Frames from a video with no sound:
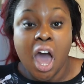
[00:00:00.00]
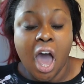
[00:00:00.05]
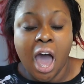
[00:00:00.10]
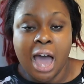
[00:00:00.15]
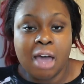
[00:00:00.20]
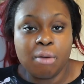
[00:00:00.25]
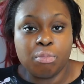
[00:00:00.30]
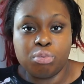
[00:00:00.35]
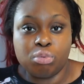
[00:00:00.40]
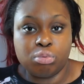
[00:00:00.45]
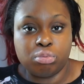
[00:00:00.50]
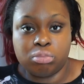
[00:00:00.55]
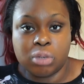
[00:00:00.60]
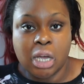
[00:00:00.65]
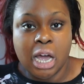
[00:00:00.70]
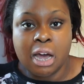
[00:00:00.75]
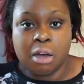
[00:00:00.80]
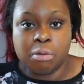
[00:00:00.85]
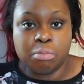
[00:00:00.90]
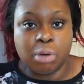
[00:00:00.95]
I won't
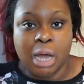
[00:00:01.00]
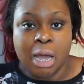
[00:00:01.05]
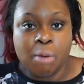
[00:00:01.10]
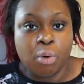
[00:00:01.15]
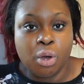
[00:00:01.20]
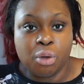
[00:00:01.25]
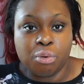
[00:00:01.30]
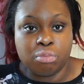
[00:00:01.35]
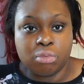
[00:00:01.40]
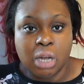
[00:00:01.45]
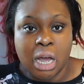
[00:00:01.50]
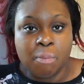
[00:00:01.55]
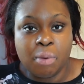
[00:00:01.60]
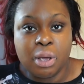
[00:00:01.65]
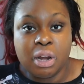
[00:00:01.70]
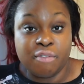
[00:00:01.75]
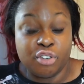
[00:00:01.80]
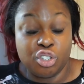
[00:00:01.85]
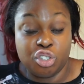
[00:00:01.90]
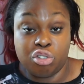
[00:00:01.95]

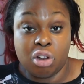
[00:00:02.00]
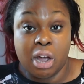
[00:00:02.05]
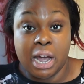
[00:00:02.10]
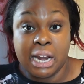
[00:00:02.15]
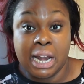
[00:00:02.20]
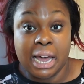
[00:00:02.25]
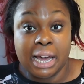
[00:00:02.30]
even try.